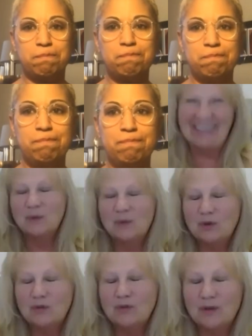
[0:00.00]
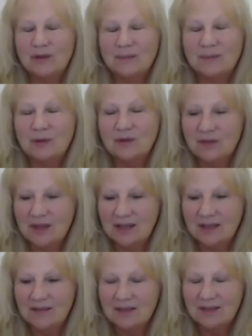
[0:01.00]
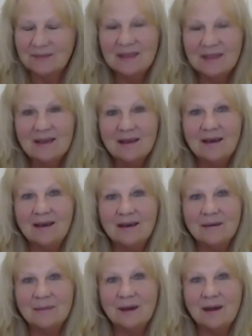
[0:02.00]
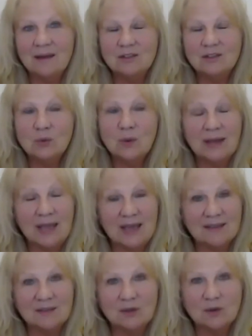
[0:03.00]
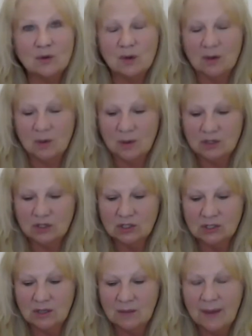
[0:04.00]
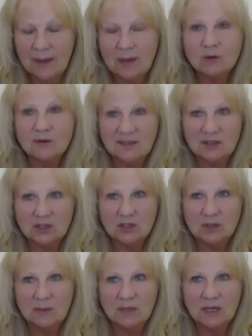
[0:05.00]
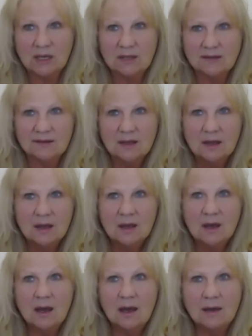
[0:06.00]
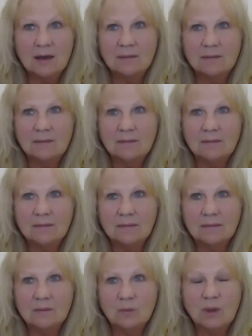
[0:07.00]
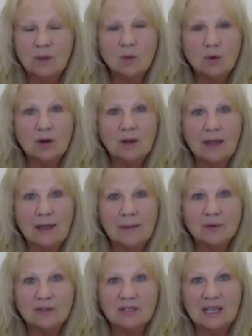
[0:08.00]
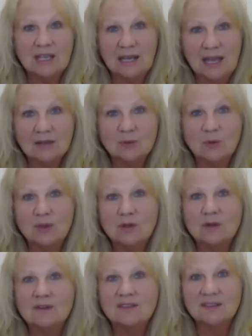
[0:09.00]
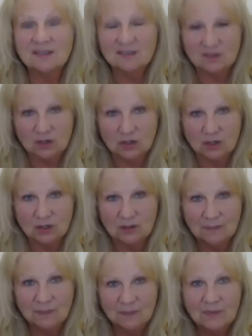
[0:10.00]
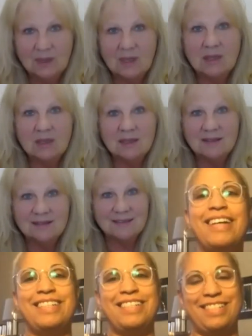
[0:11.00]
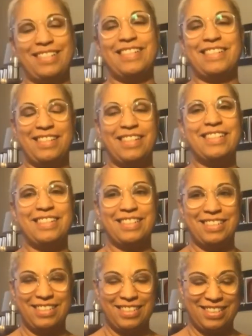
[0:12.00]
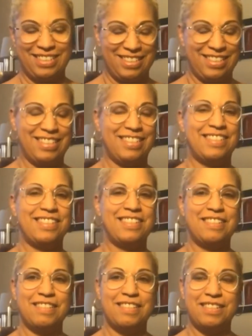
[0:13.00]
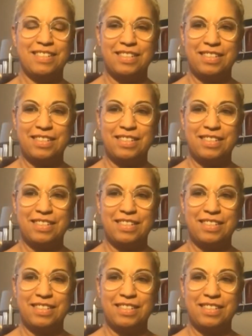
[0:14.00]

Yeah, beautiful, beautiful. I love it. I do want to ask you a question about your session, because we were able to connect with your sister in the session. So can you tell us what that was